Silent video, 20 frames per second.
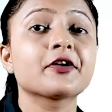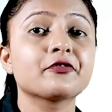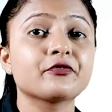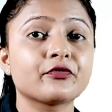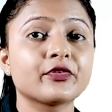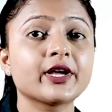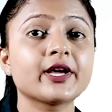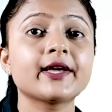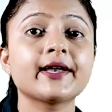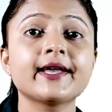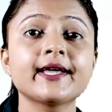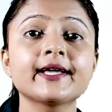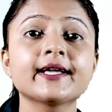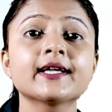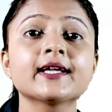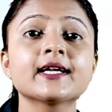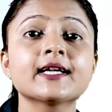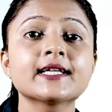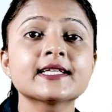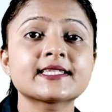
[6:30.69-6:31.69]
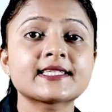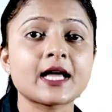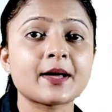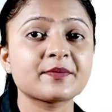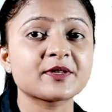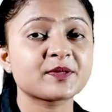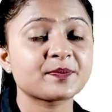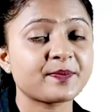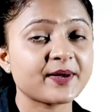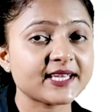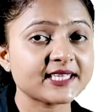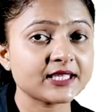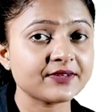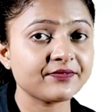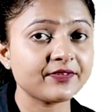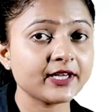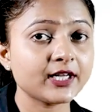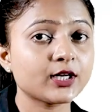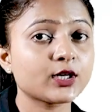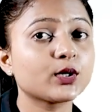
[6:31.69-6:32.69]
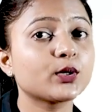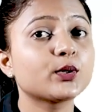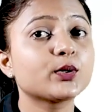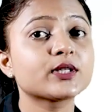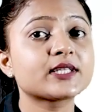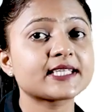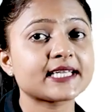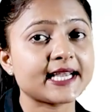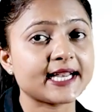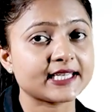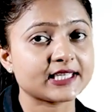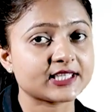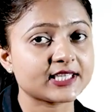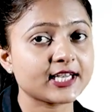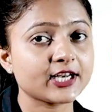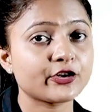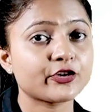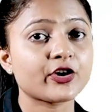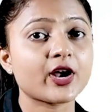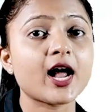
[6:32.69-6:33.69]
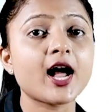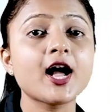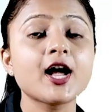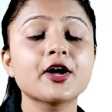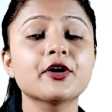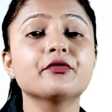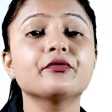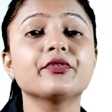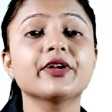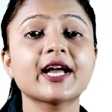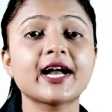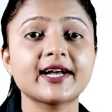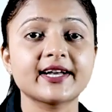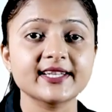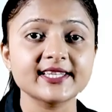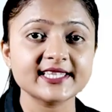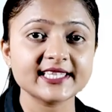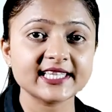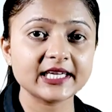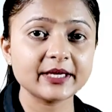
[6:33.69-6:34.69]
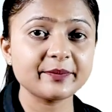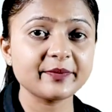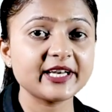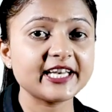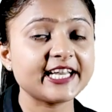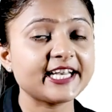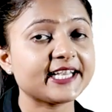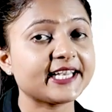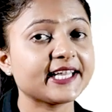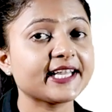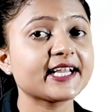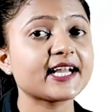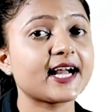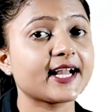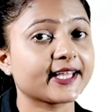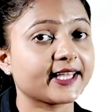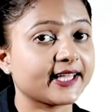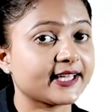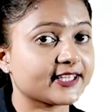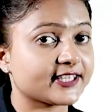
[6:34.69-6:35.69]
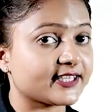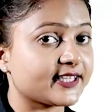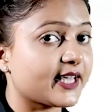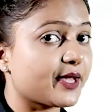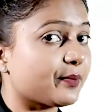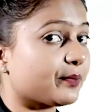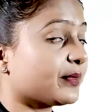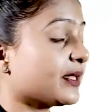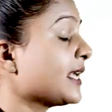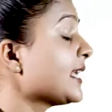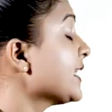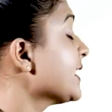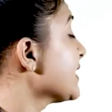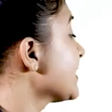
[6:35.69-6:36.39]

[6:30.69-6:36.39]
wearing some specific clothes, etc., we are discriminating against them.